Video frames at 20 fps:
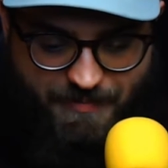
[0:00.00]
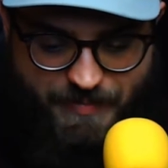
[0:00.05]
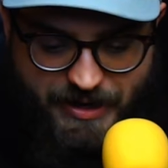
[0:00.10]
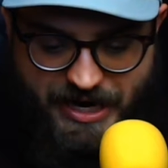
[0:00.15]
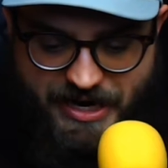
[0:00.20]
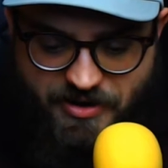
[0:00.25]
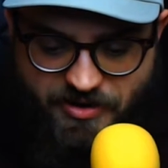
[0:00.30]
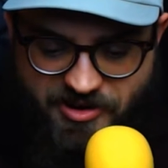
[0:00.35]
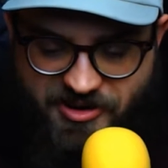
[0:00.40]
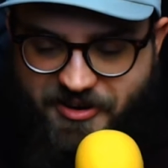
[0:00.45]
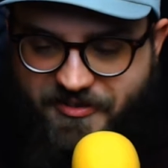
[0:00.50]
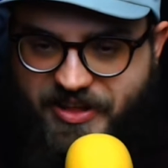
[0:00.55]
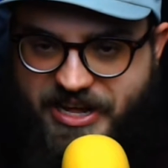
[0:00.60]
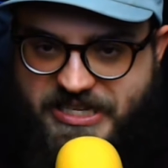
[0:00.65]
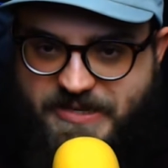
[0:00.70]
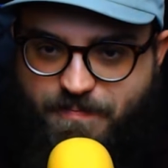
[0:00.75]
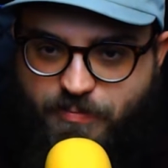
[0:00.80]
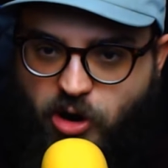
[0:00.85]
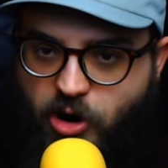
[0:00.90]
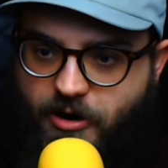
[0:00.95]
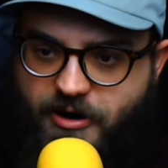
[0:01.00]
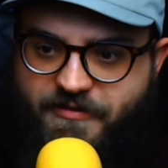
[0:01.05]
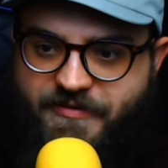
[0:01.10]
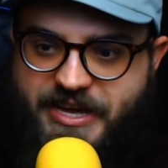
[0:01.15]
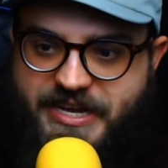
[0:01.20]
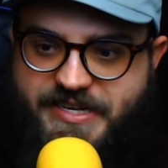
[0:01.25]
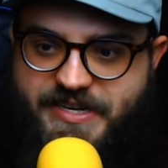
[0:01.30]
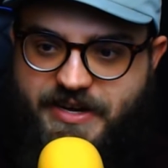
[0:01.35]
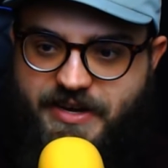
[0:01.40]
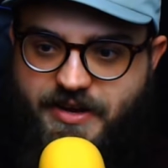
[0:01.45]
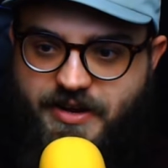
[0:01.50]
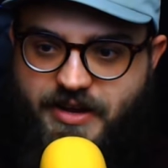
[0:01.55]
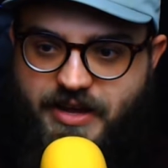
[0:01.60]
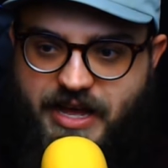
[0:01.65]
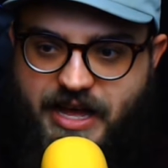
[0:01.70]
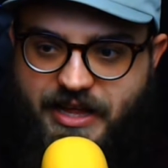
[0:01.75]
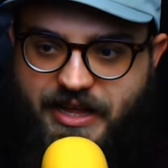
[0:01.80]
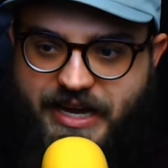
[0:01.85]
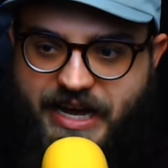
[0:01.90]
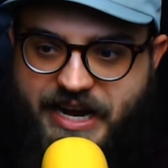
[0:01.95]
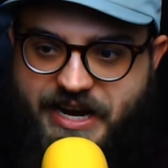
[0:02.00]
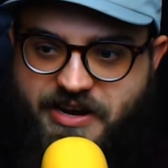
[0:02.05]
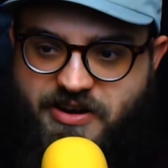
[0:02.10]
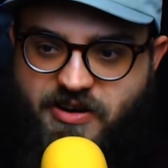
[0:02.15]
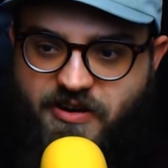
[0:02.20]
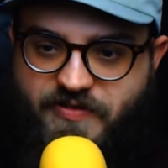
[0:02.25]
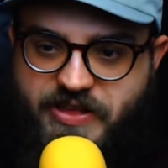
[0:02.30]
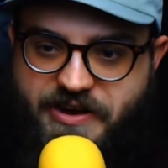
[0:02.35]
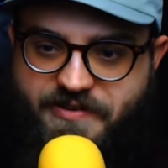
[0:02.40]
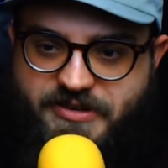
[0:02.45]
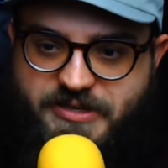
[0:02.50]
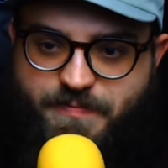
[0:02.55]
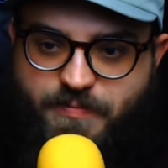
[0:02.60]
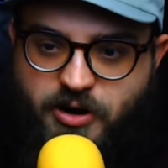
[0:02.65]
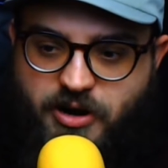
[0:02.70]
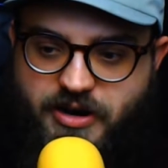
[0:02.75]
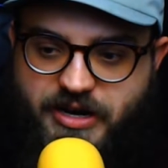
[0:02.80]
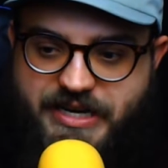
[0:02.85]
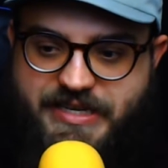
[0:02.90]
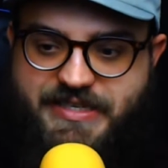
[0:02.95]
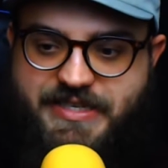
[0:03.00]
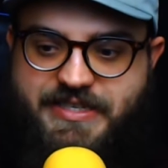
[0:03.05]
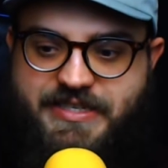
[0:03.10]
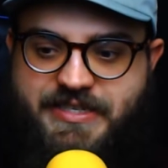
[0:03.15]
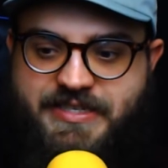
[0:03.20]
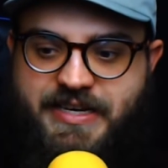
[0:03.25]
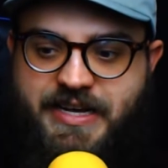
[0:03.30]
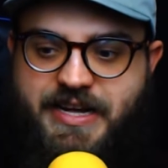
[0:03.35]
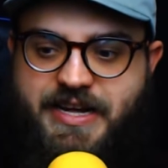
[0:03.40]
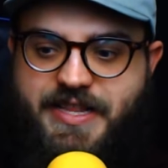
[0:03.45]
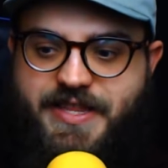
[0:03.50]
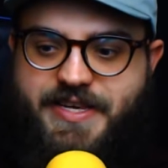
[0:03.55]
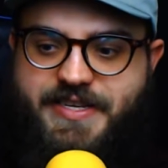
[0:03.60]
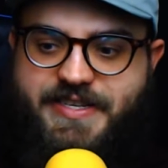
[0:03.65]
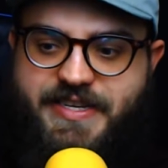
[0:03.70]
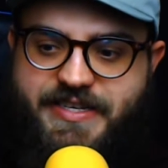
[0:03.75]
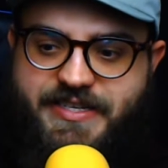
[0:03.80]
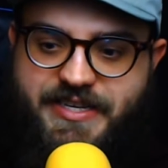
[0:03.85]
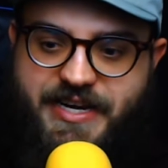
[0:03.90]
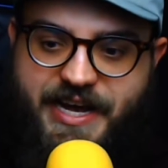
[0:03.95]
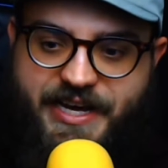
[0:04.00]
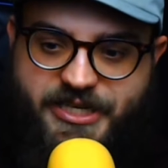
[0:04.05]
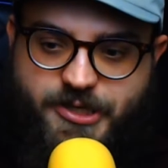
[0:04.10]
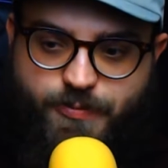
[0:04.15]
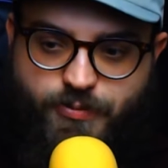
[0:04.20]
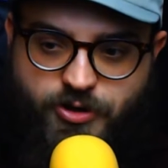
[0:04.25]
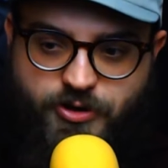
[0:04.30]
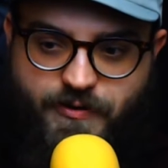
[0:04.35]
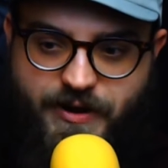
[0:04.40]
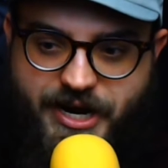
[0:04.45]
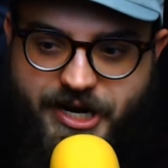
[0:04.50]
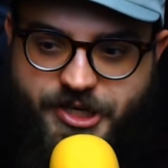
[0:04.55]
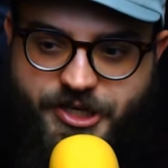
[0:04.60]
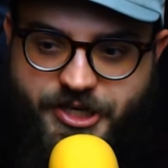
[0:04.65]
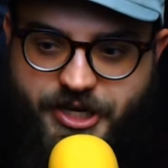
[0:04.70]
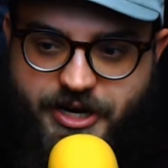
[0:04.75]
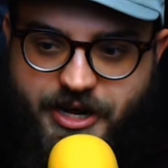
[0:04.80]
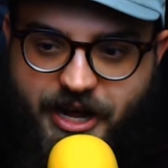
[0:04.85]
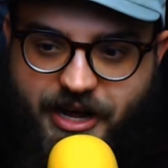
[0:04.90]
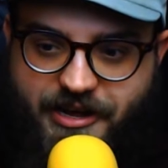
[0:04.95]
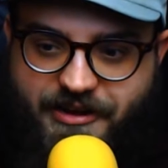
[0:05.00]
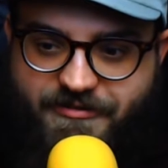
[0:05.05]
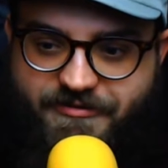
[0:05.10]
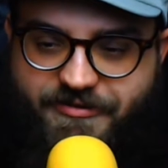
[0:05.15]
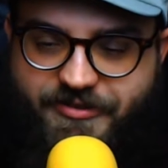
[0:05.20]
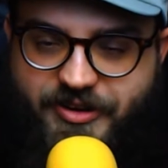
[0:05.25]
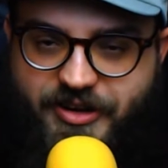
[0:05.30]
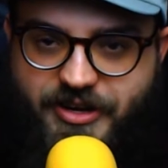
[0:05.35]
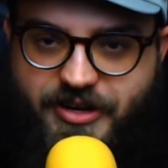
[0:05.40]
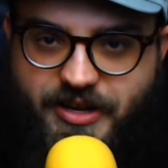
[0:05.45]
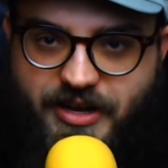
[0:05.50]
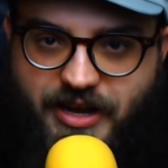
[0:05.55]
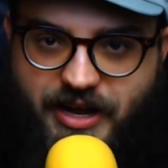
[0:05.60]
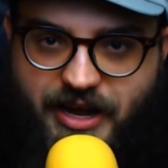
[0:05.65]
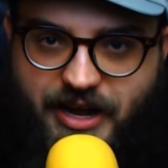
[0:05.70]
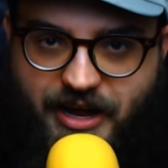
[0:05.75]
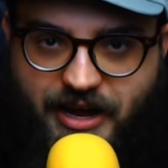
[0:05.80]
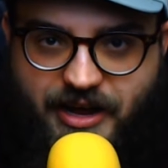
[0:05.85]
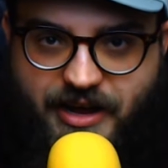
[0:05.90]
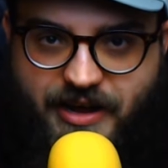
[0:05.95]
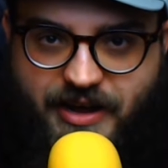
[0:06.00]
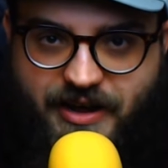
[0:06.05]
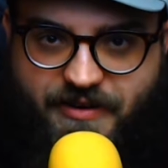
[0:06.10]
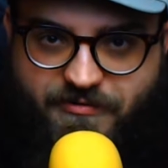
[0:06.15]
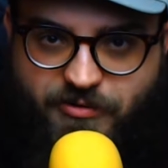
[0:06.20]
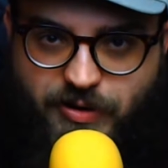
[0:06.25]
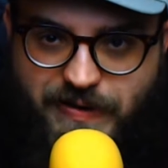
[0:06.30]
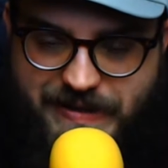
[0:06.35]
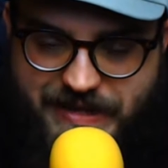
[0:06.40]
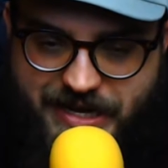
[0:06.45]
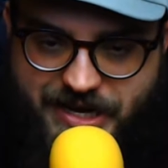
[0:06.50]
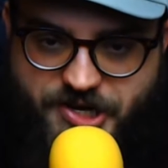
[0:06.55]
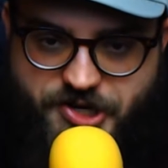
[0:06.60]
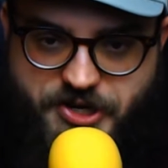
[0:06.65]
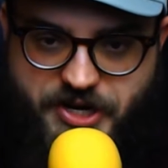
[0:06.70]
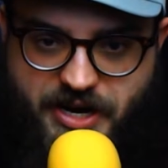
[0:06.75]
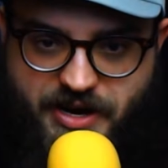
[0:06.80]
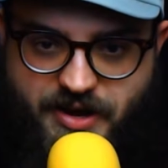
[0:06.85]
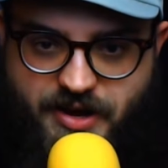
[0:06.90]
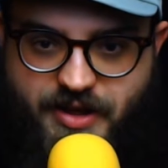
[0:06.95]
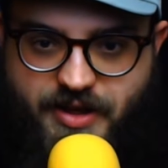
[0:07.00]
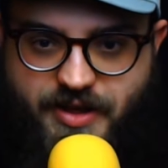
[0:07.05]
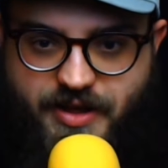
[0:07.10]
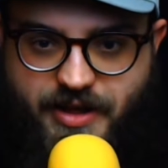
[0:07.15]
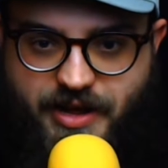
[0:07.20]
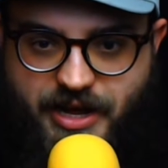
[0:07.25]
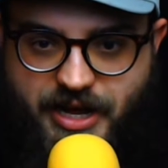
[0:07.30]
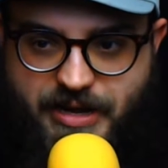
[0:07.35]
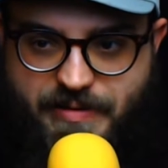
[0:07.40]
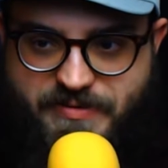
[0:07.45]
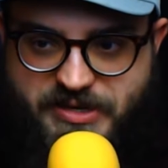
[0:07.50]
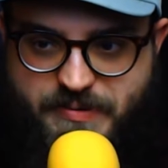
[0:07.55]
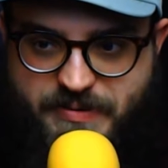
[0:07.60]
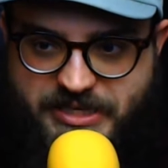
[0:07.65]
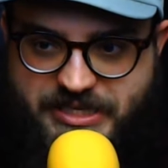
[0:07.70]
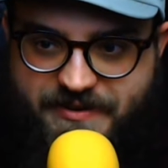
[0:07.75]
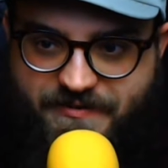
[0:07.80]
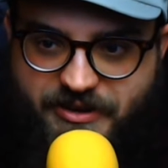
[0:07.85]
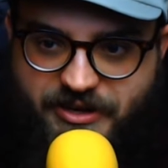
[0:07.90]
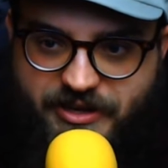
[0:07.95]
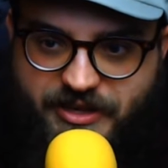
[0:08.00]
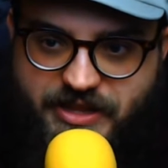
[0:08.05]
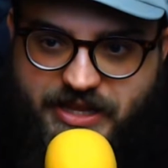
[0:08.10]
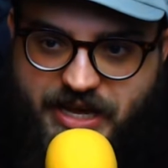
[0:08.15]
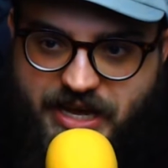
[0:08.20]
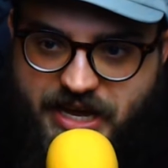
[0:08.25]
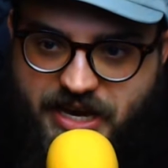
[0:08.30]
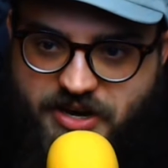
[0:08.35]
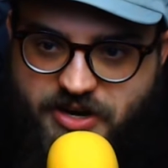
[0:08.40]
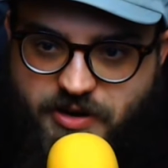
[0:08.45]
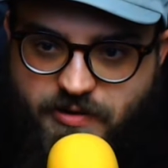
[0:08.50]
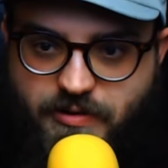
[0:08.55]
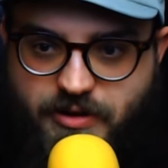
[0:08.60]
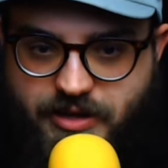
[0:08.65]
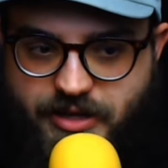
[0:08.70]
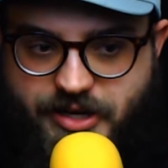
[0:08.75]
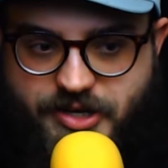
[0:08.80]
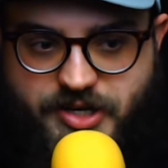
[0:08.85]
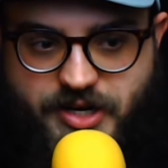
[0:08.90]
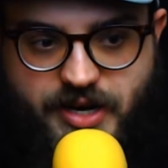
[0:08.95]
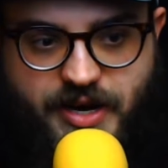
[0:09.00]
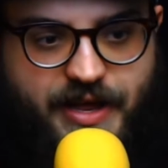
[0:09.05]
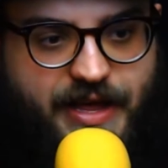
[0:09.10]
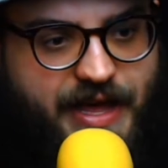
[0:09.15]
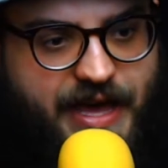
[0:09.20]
And I don't know if that's part of it. Like, I didn't know if that was part, because this is an exploration of religion, specifically the Hindu religion.